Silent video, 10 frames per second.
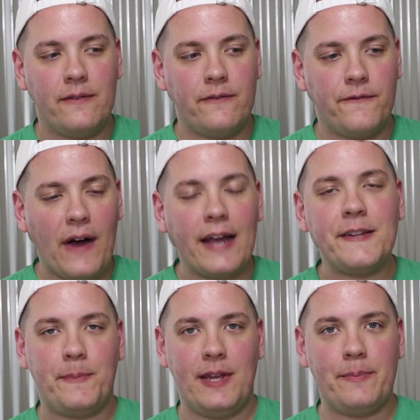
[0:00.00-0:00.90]

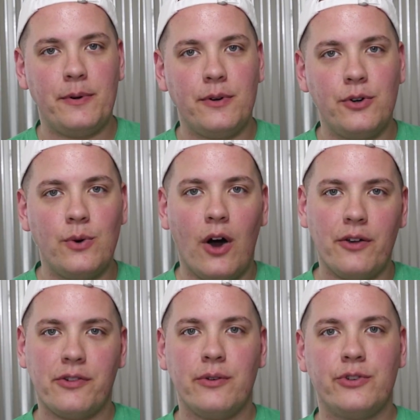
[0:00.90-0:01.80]
find people who
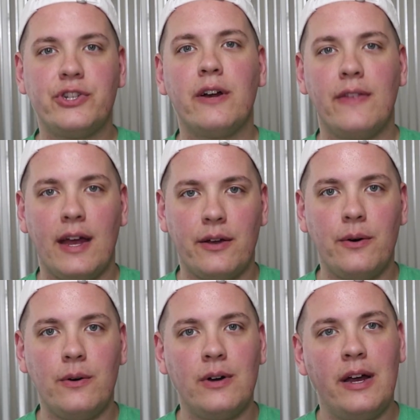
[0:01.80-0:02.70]
also share that
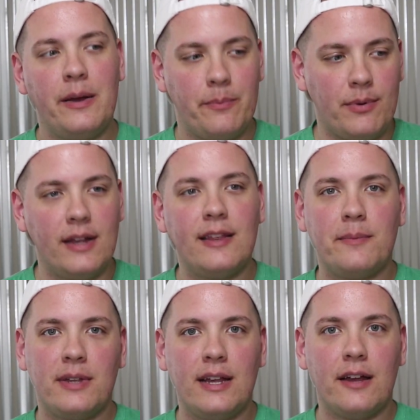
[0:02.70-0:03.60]
goal, bring
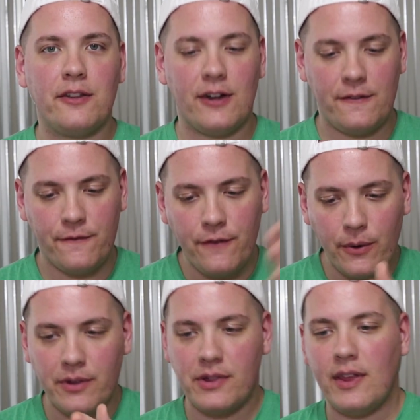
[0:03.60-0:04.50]
them together and
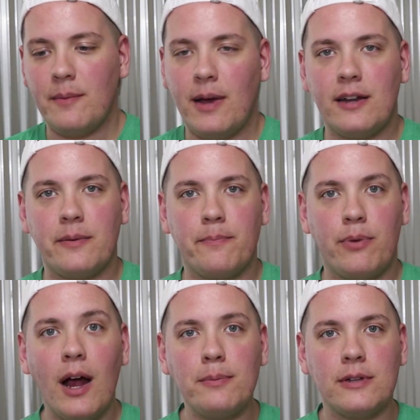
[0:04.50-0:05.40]
focus them on a
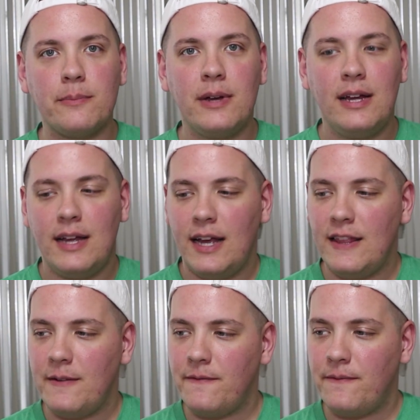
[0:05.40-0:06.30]
problem, and
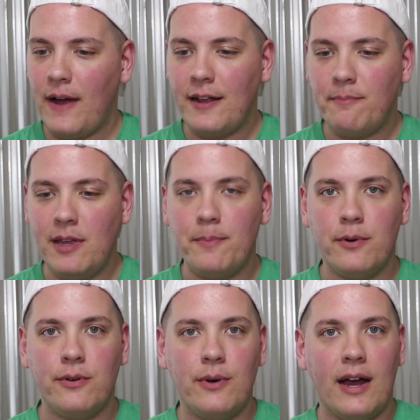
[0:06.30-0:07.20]
then find
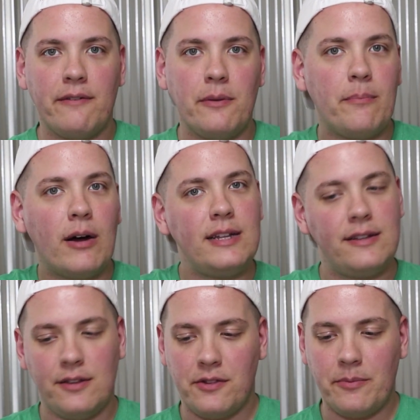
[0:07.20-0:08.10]
people who have the
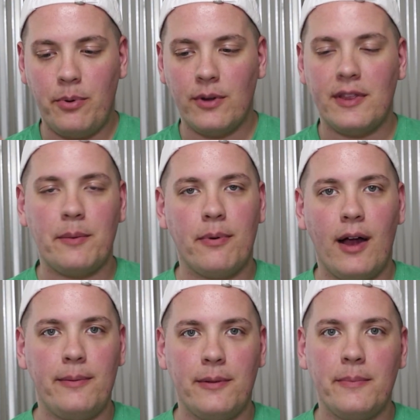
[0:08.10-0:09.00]
money to support that
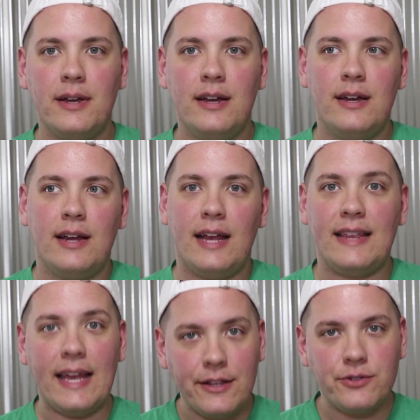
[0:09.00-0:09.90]
problem and
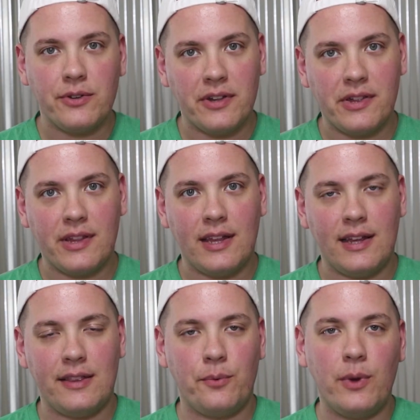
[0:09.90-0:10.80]
the interest
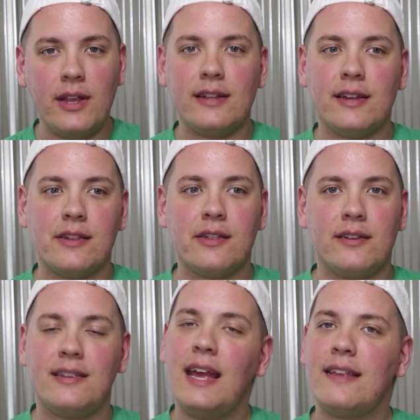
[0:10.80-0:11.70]
and the willingness
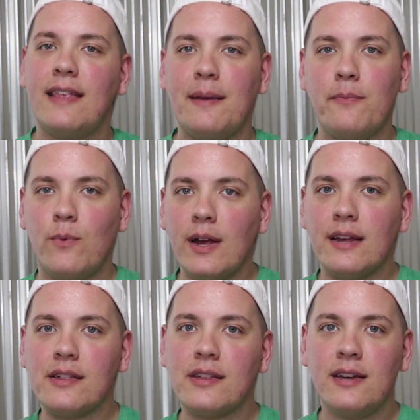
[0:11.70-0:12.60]
to take that
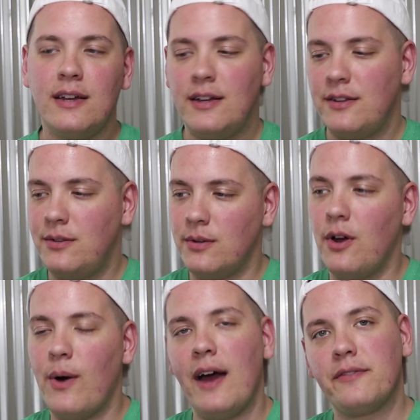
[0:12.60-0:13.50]
risk to
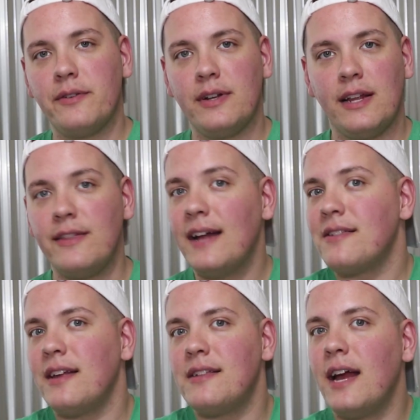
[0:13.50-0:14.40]
go after it. And
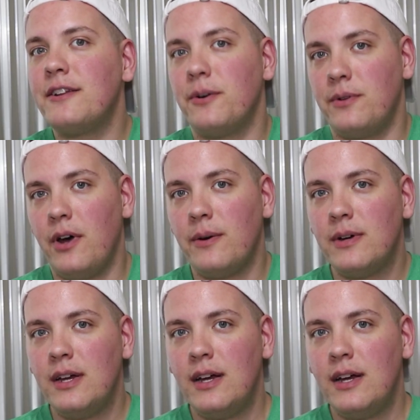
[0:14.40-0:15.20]
that's things I don't know.